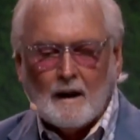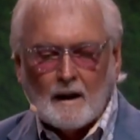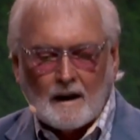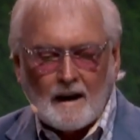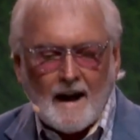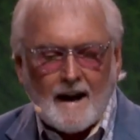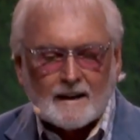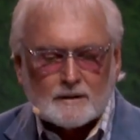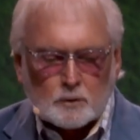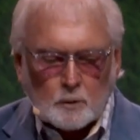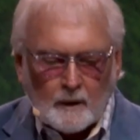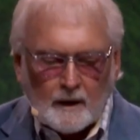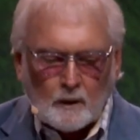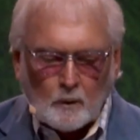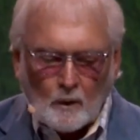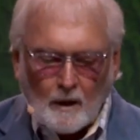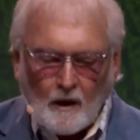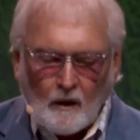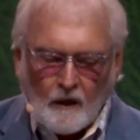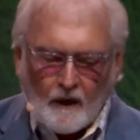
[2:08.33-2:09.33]
Last week,
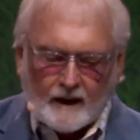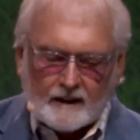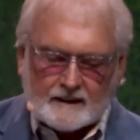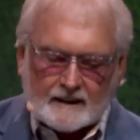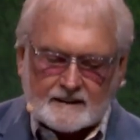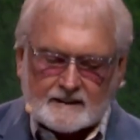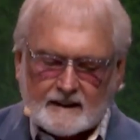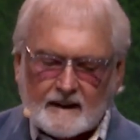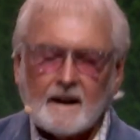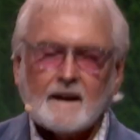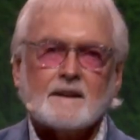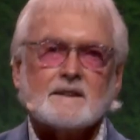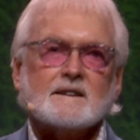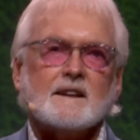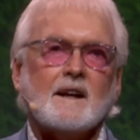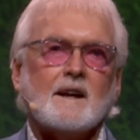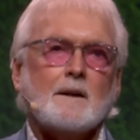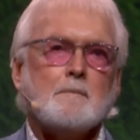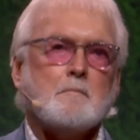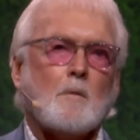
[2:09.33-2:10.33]
one of the things I said, it
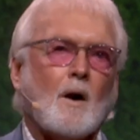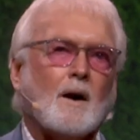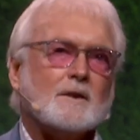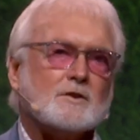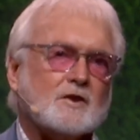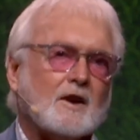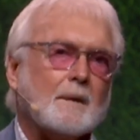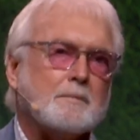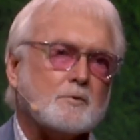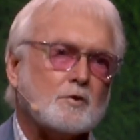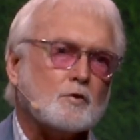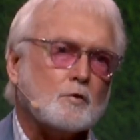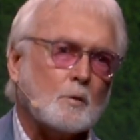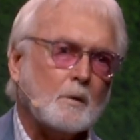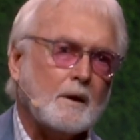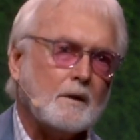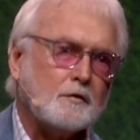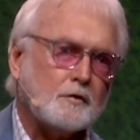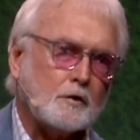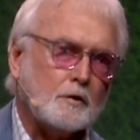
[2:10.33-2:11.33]
said in Mark chapter
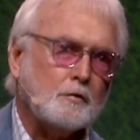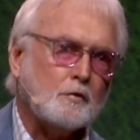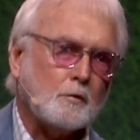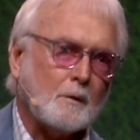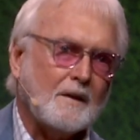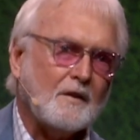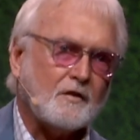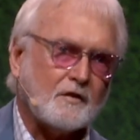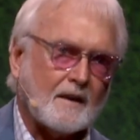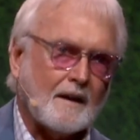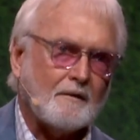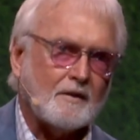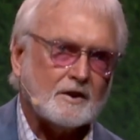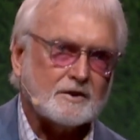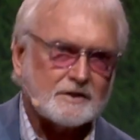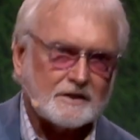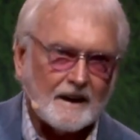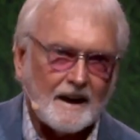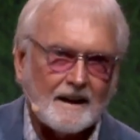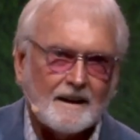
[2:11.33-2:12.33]
22, 27, it
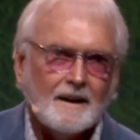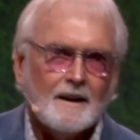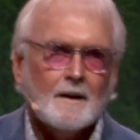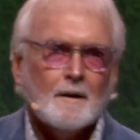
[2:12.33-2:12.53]
said,